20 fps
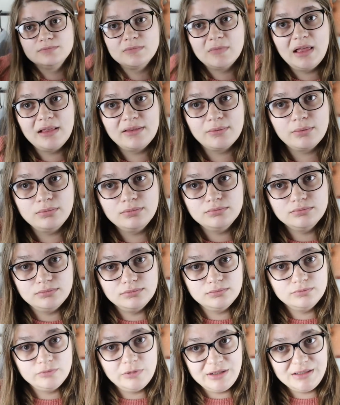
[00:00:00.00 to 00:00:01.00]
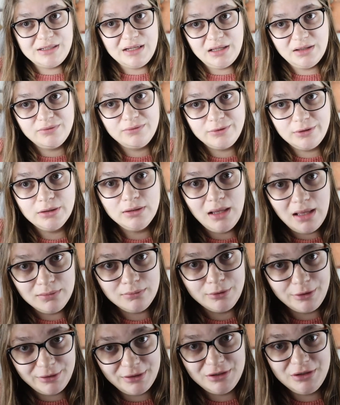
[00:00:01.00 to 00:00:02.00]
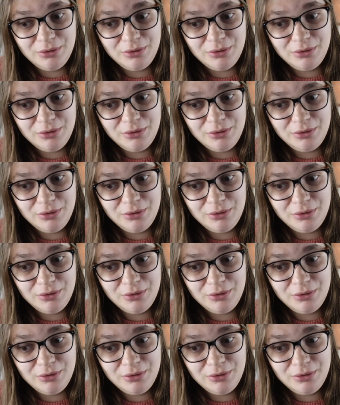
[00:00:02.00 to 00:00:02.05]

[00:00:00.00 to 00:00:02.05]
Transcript: that's retailed for a lot more than